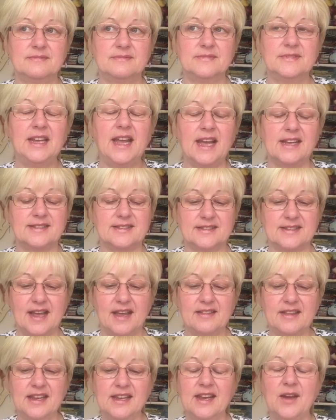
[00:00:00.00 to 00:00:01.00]
yes, I
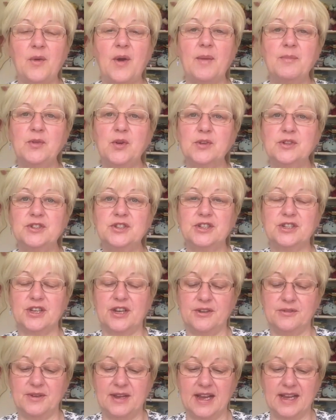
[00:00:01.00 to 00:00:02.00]
think what I'm going to
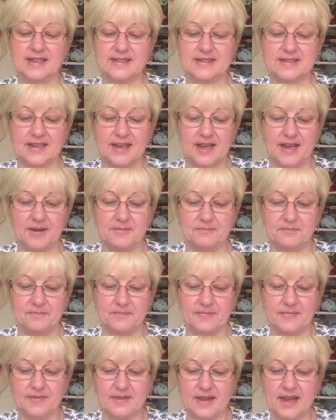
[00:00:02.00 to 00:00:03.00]
do is,
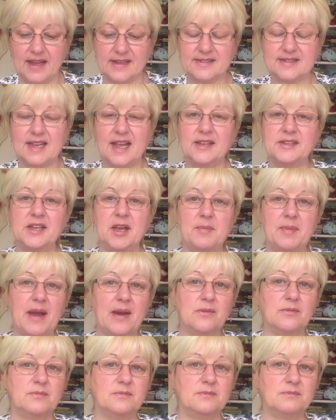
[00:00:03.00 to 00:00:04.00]
I'll tell you
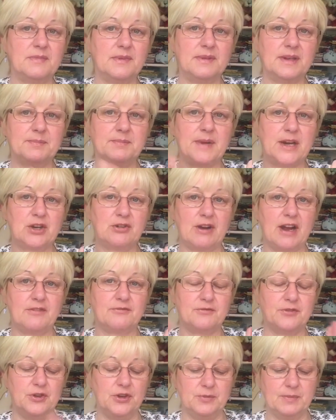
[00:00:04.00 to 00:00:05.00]
about my craft
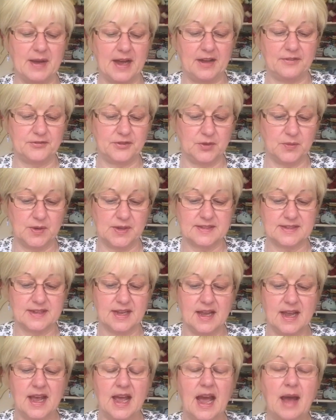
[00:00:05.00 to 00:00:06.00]
room afterwards.
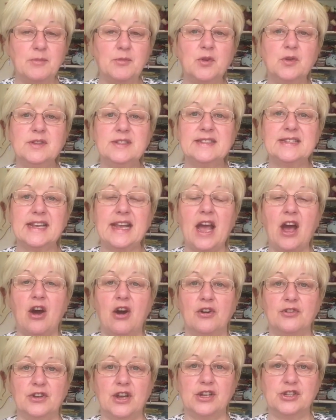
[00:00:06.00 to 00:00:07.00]
I'm going to get
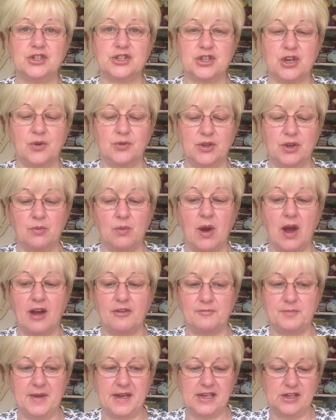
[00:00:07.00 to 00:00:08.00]
on and show you what
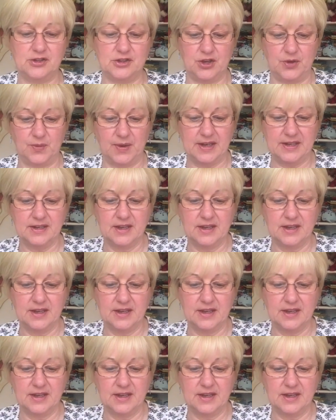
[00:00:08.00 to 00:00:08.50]
I've been doing.